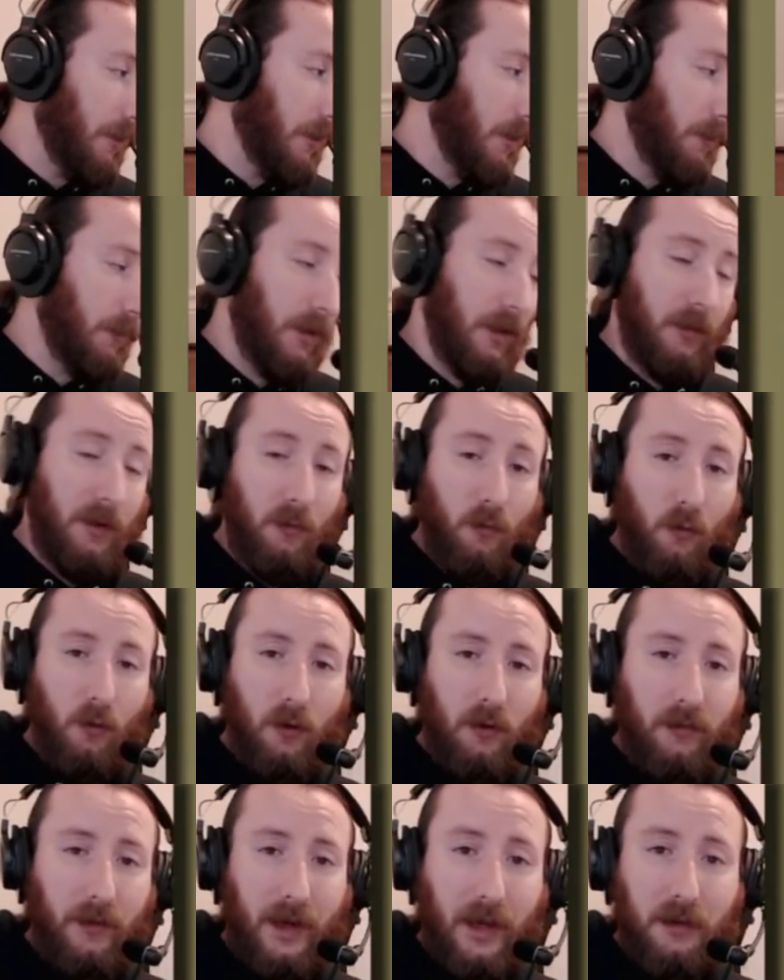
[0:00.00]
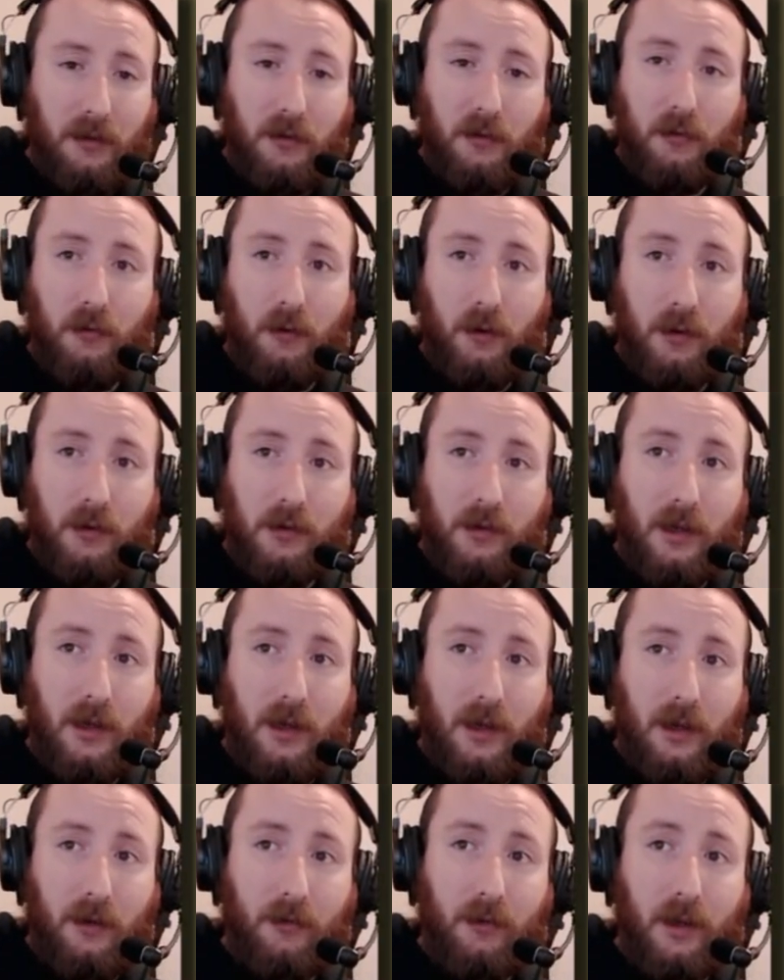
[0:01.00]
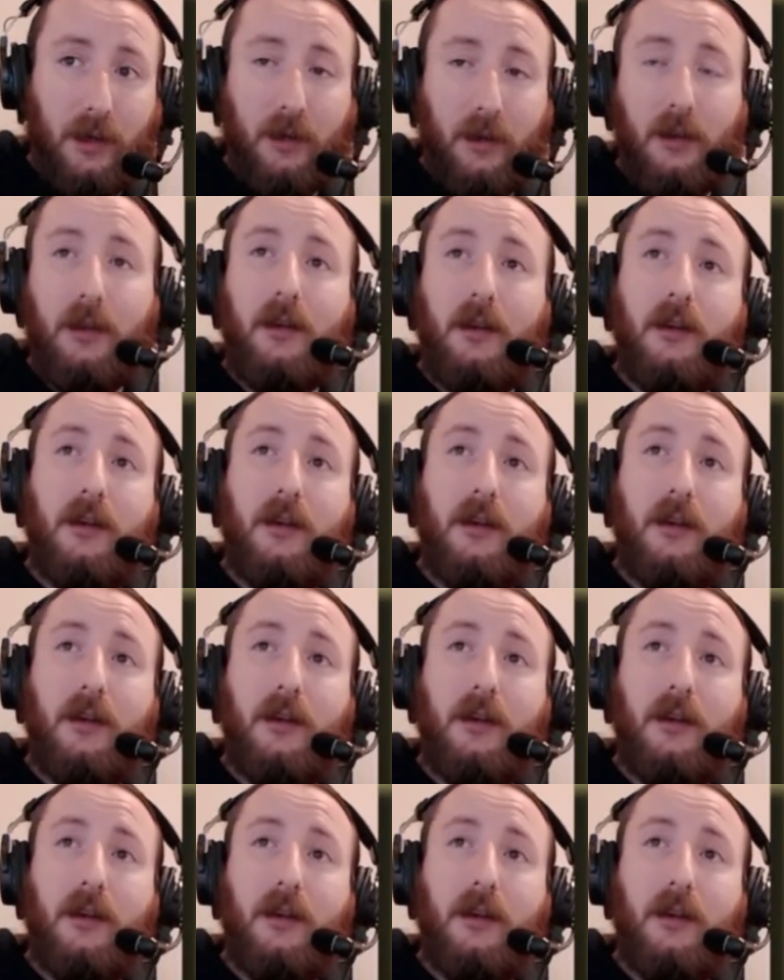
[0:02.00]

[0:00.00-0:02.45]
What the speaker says: maybe more advanced chords that have like